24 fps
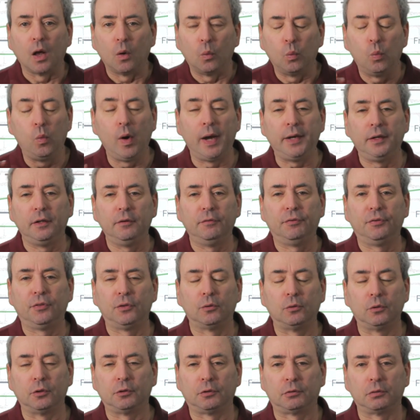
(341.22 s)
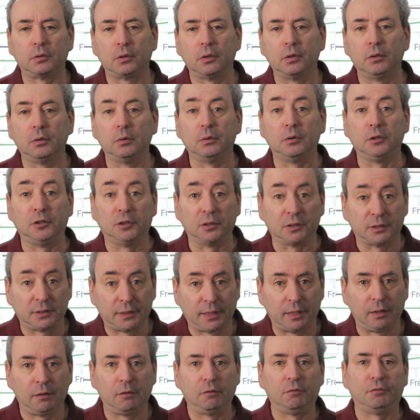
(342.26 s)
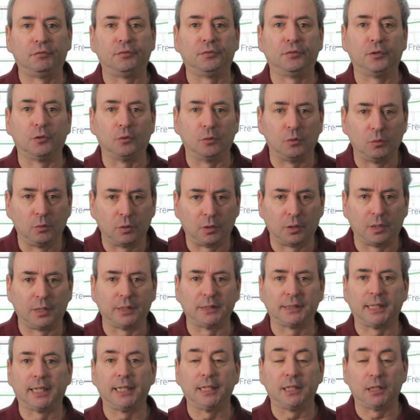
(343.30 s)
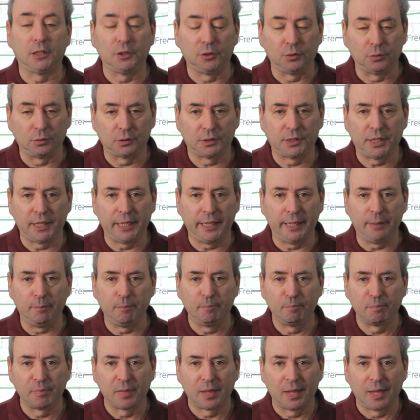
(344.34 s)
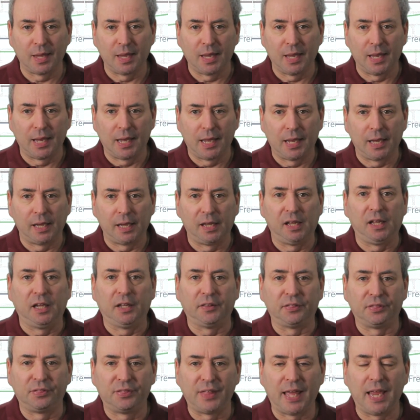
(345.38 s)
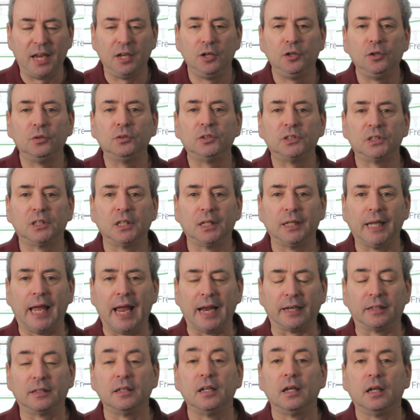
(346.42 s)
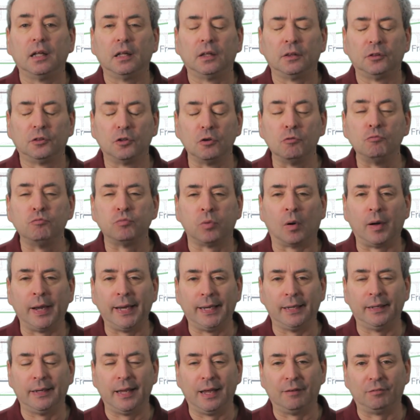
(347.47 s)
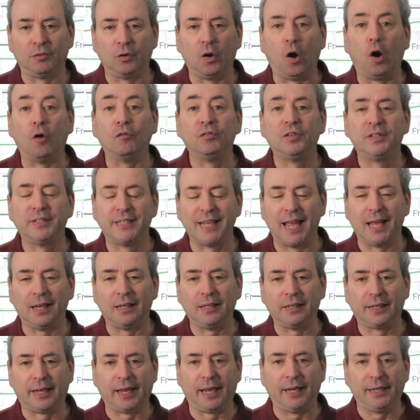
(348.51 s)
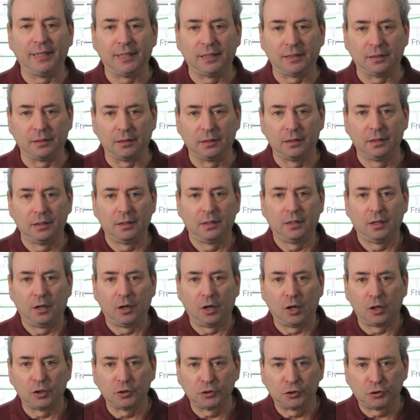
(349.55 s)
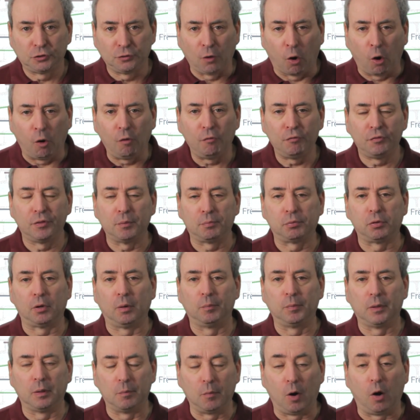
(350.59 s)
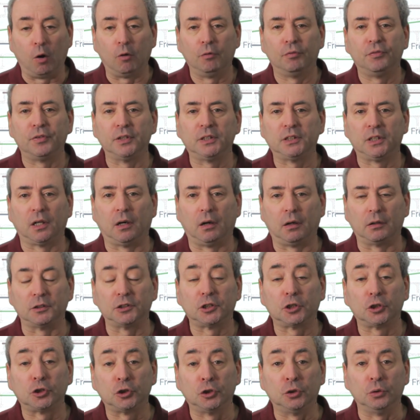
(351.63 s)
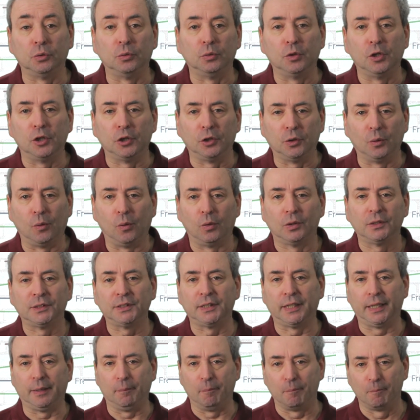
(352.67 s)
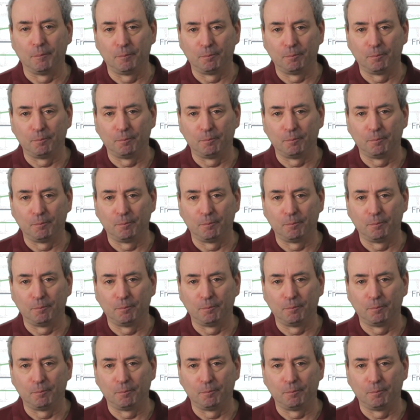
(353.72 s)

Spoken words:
When you've thought through yourself, your organization, your team, then you select the right level of delegation of the problem, of the task to your team.